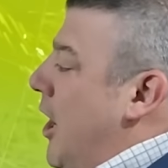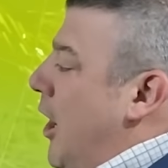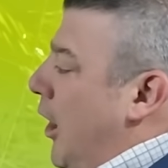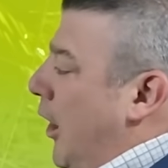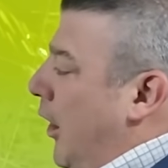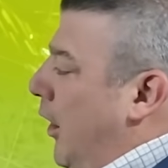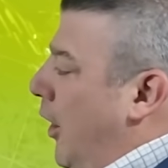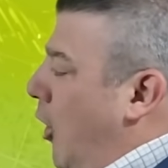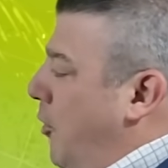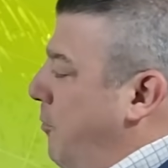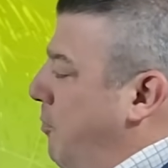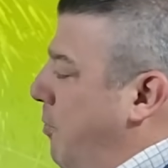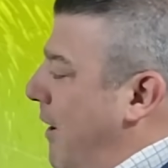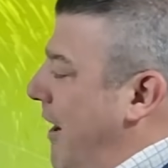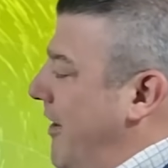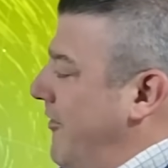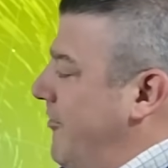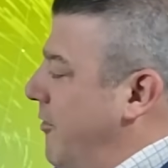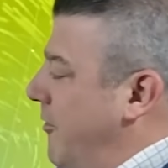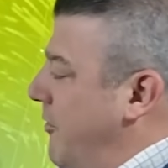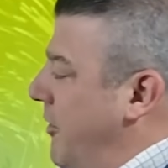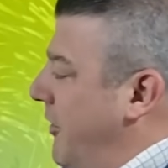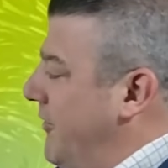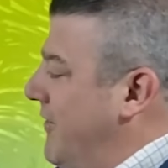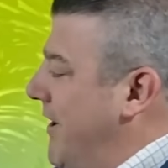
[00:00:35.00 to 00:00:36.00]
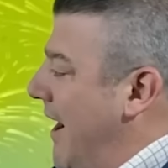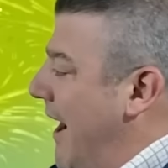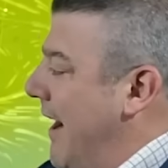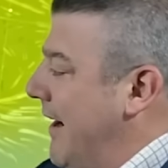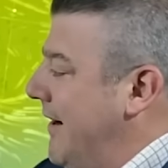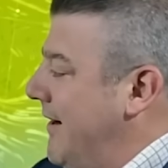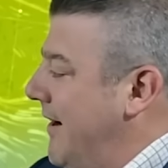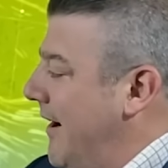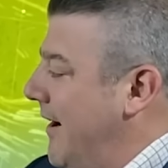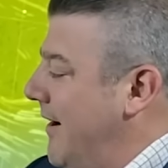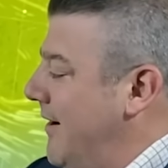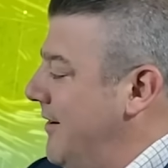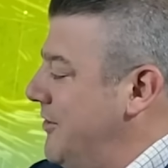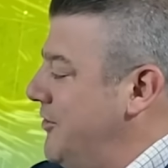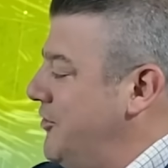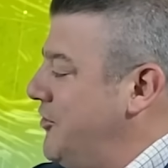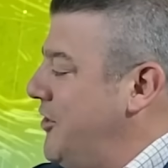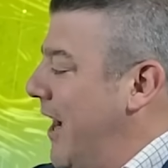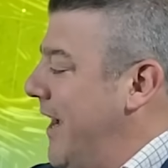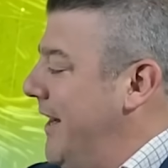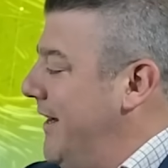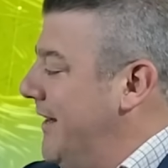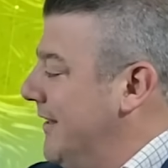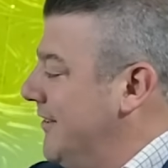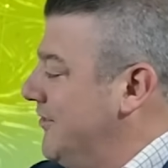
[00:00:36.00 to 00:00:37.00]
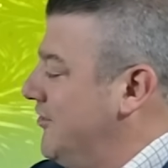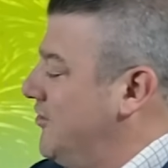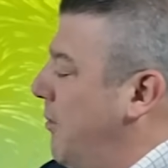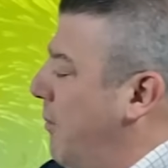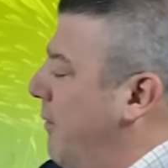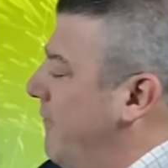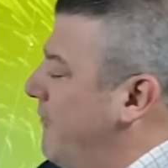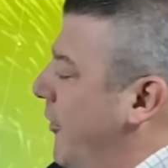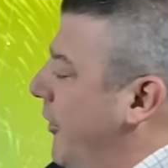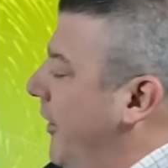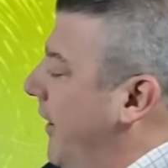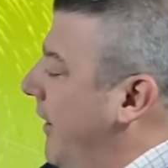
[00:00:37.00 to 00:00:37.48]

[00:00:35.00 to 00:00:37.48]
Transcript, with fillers: low pressure in the darker shading. So we've got